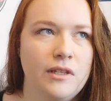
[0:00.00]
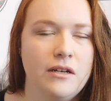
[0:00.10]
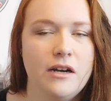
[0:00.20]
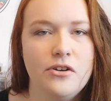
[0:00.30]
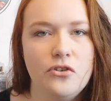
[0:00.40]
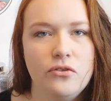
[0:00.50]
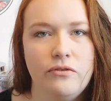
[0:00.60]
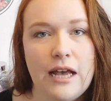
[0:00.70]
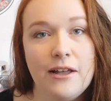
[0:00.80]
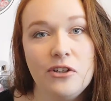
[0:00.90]

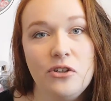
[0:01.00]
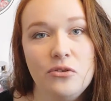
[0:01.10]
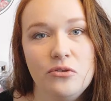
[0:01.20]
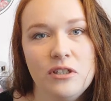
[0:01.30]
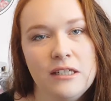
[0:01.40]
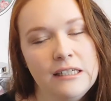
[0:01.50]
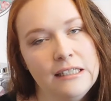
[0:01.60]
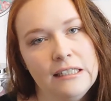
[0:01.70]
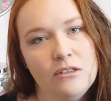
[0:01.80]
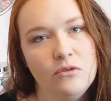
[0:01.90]
undervalued
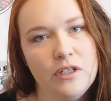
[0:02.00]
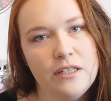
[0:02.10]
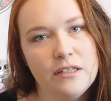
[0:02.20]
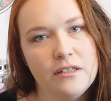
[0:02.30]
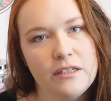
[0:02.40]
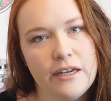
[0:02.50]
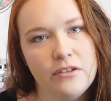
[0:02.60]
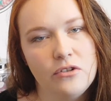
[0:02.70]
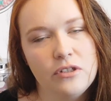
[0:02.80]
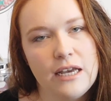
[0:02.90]
reason to
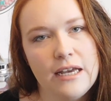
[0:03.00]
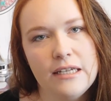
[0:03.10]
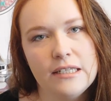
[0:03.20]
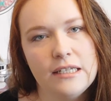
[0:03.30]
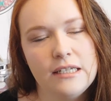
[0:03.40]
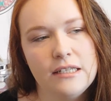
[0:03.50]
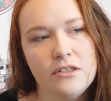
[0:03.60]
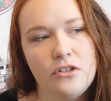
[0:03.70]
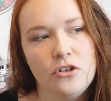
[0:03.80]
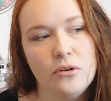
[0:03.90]
exercise
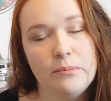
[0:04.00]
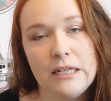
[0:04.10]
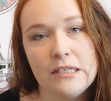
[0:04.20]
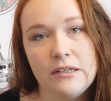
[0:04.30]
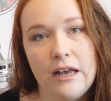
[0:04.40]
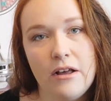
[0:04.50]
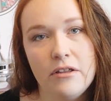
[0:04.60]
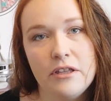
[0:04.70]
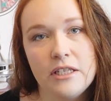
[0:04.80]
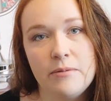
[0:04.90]
is your mental
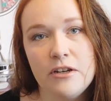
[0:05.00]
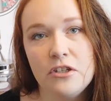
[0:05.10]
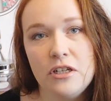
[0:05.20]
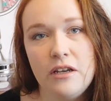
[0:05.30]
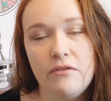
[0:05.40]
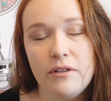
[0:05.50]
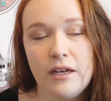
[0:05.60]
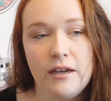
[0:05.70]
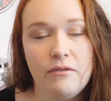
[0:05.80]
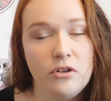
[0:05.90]
health, especially
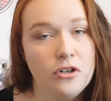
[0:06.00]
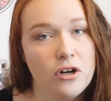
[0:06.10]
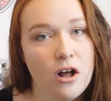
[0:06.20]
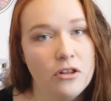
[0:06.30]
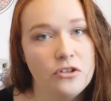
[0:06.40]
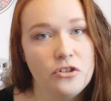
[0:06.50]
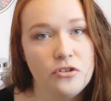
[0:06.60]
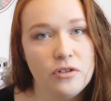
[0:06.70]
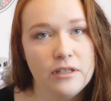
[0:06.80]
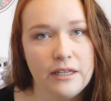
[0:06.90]
if you're a college
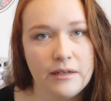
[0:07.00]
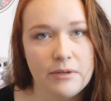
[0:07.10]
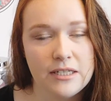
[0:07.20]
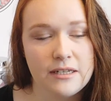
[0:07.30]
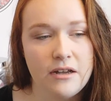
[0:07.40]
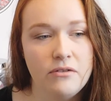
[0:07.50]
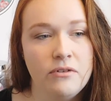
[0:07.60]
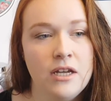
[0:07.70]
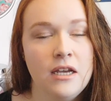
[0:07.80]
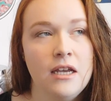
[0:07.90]
student like myself.
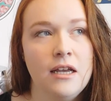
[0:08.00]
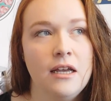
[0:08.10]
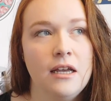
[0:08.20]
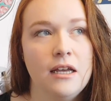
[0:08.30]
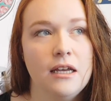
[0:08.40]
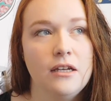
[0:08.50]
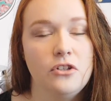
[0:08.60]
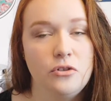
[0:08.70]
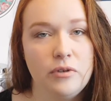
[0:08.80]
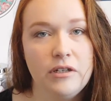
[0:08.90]

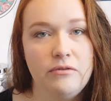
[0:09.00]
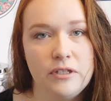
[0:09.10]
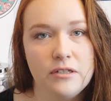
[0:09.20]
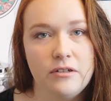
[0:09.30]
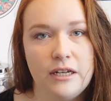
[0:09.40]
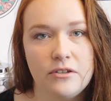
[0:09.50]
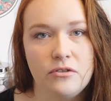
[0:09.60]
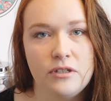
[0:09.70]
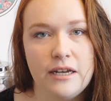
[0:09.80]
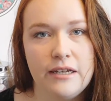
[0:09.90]
Doing physical
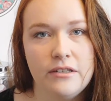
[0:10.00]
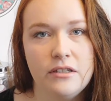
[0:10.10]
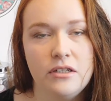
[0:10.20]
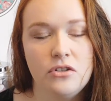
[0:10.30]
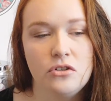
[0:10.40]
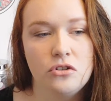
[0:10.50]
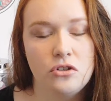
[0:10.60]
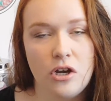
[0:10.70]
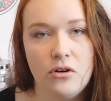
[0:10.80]
exercise is